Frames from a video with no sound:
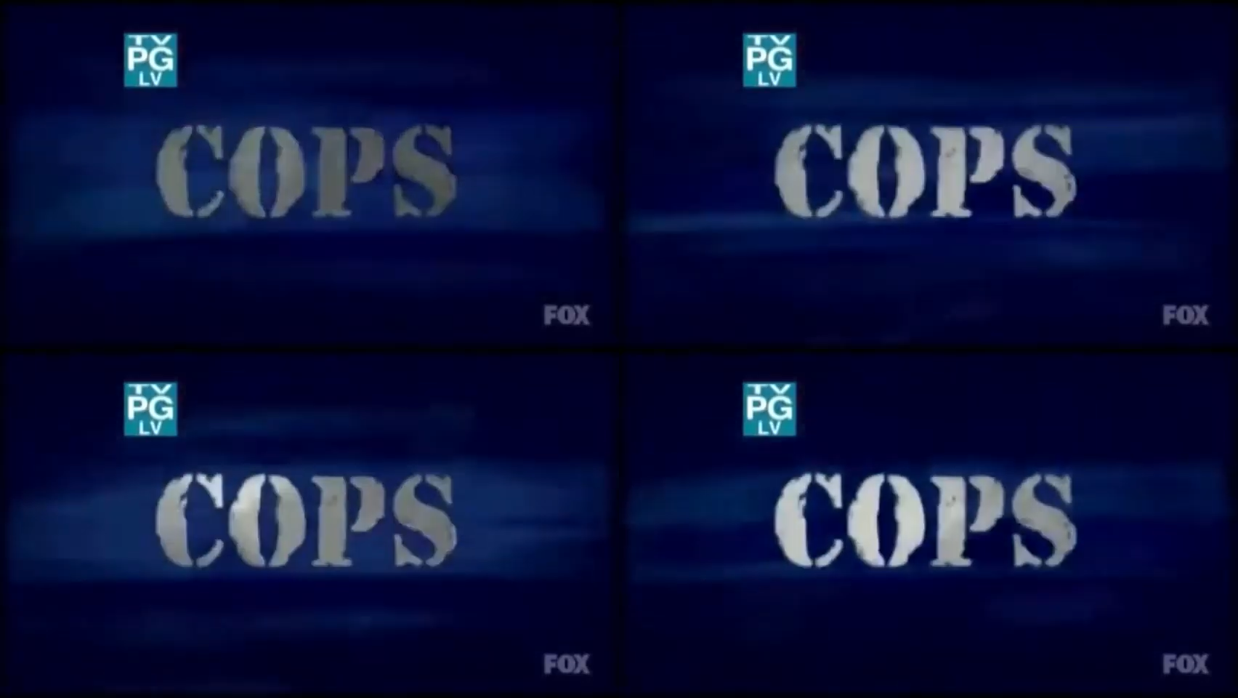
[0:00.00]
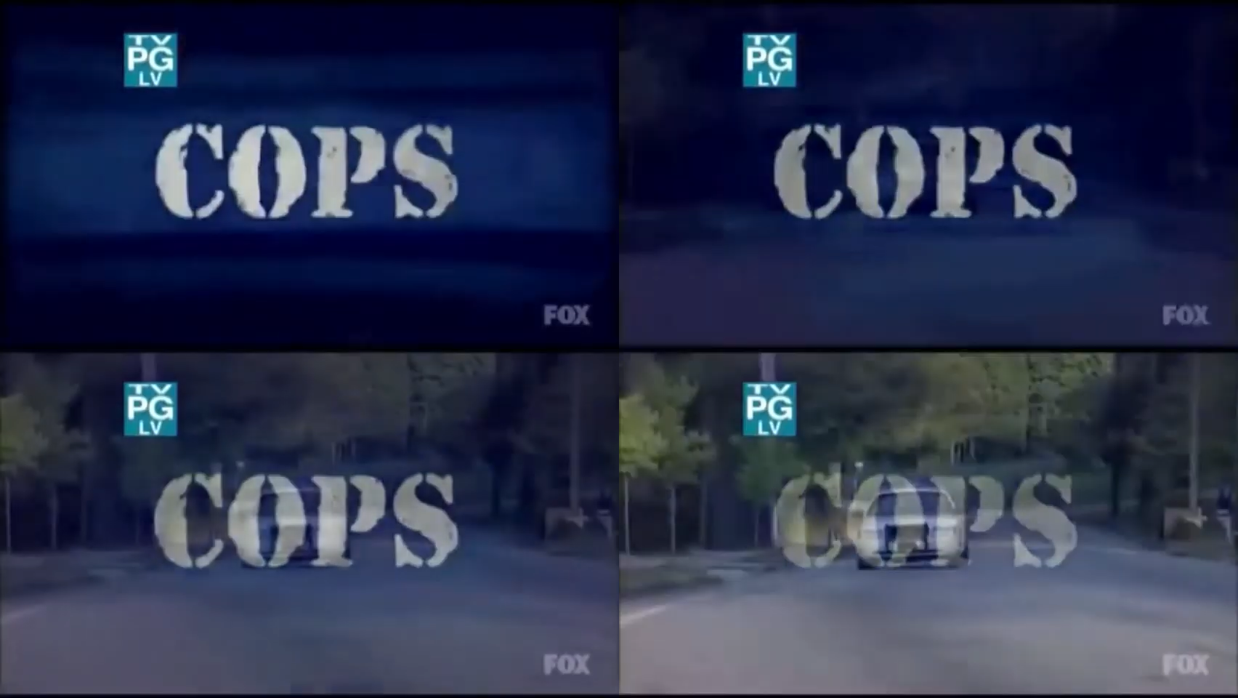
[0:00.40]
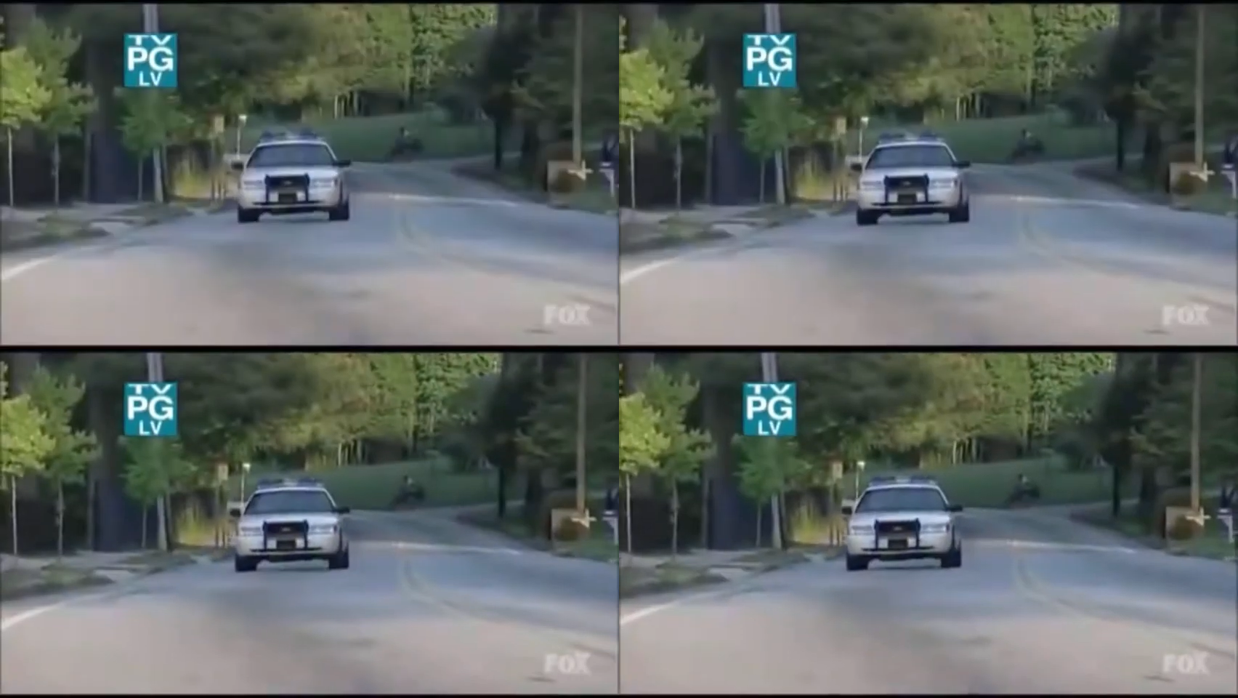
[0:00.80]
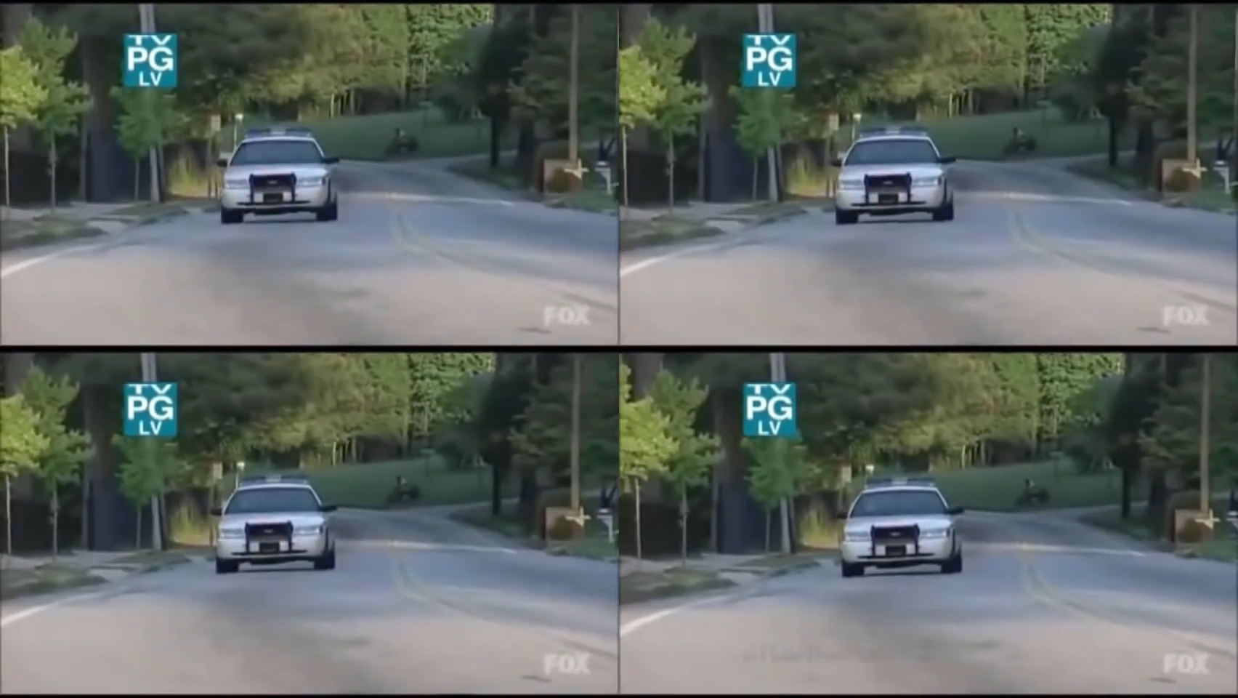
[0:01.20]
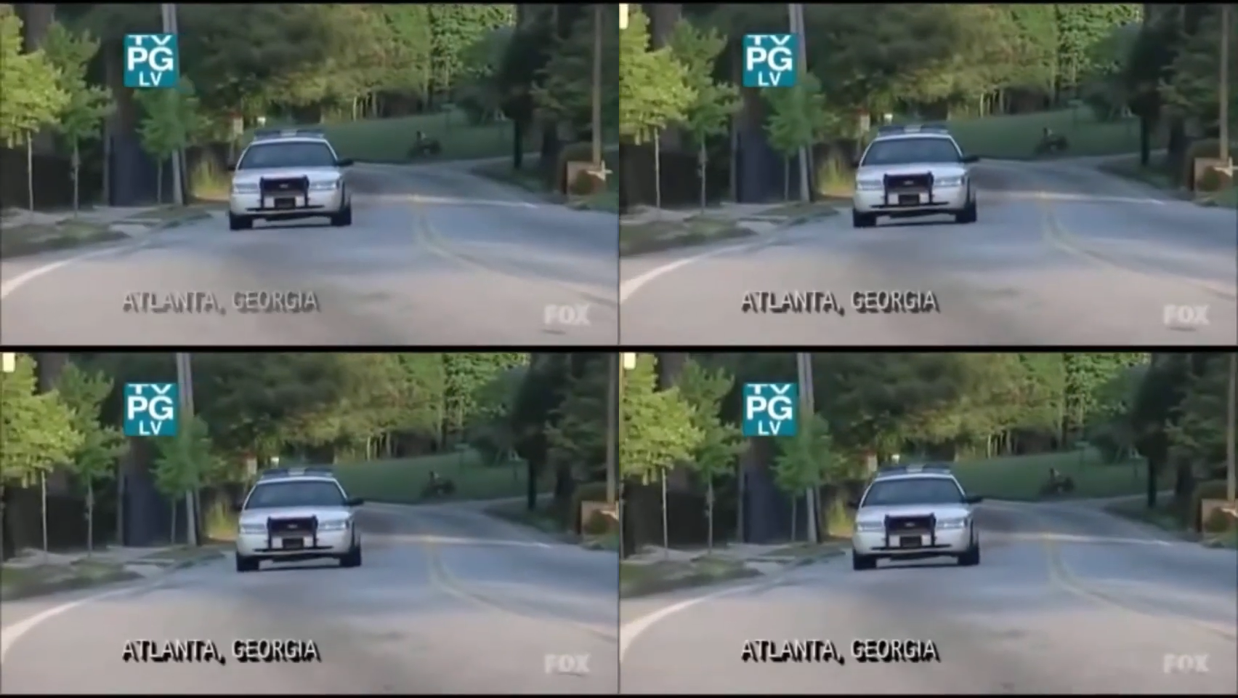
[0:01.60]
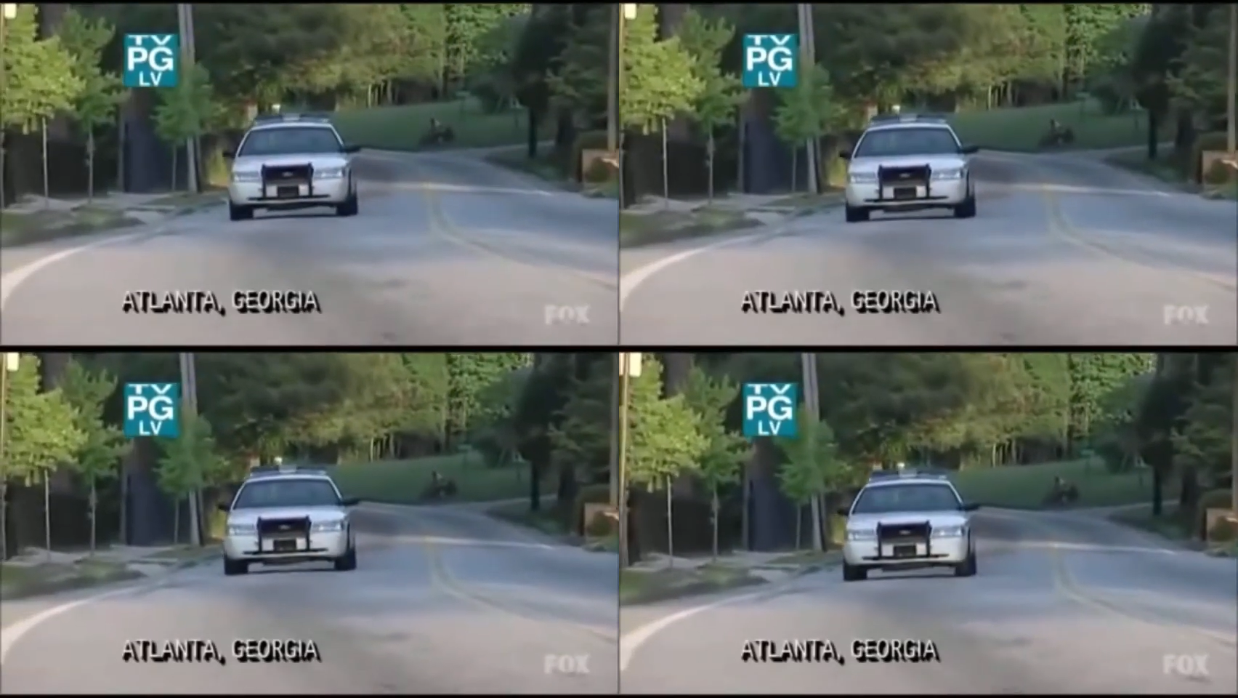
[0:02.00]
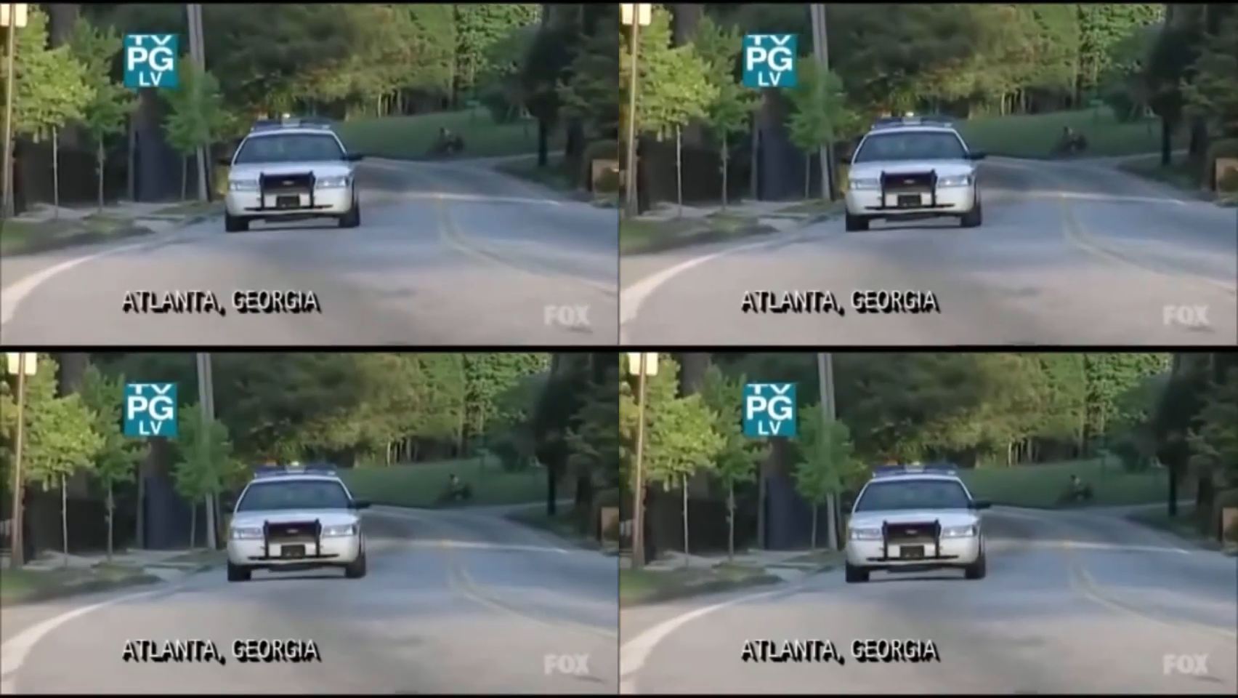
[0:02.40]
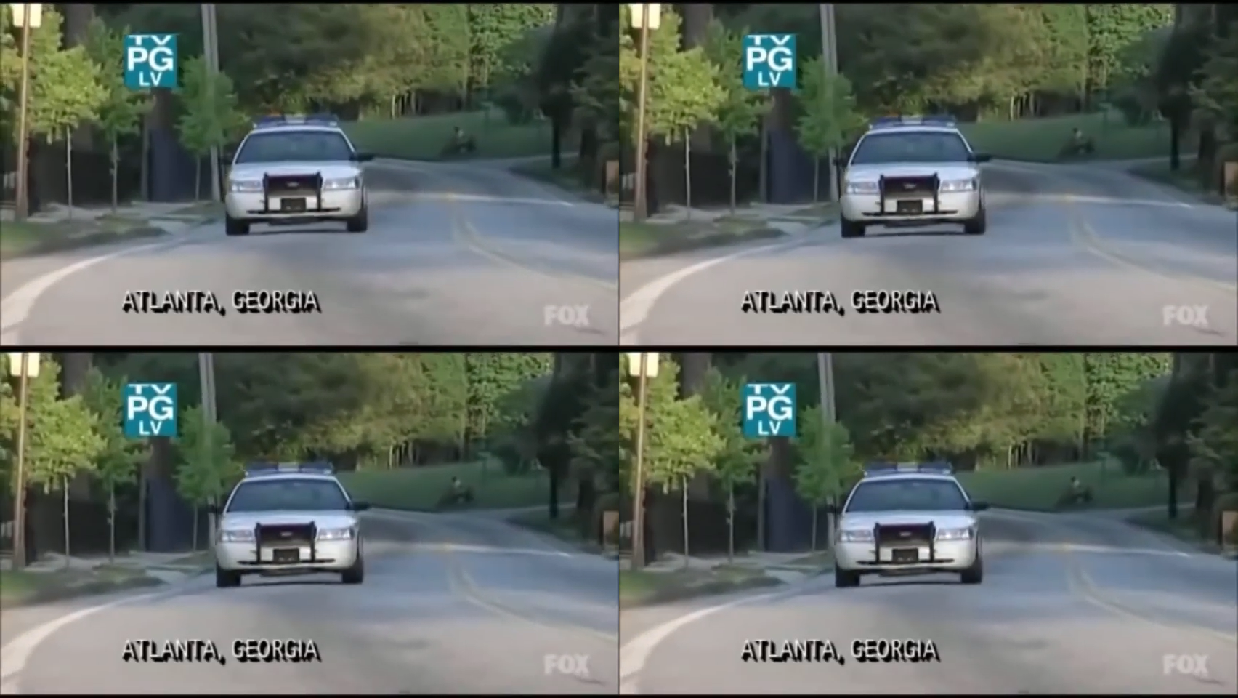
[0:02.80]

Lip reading: No face is visible, so there are no lips to read.